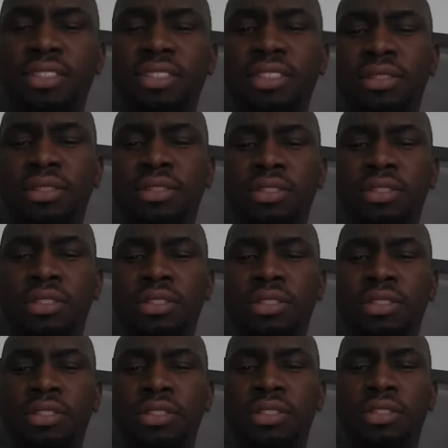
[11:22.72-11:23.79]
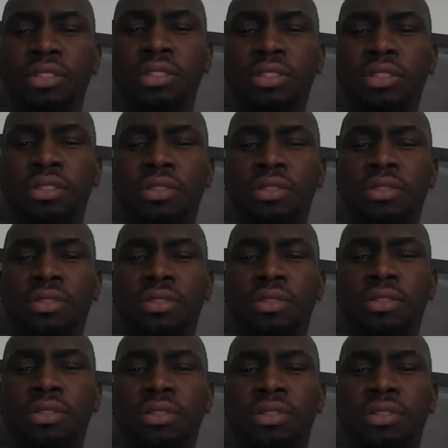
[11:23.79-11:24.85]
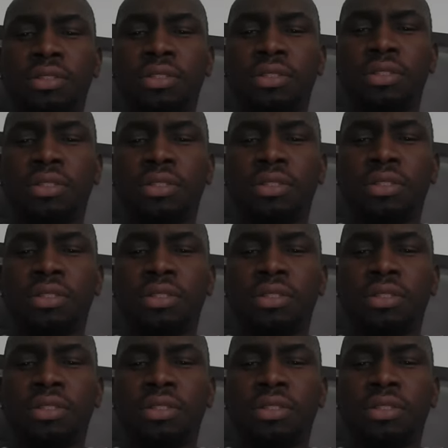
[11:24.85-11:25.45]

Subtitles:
(silence)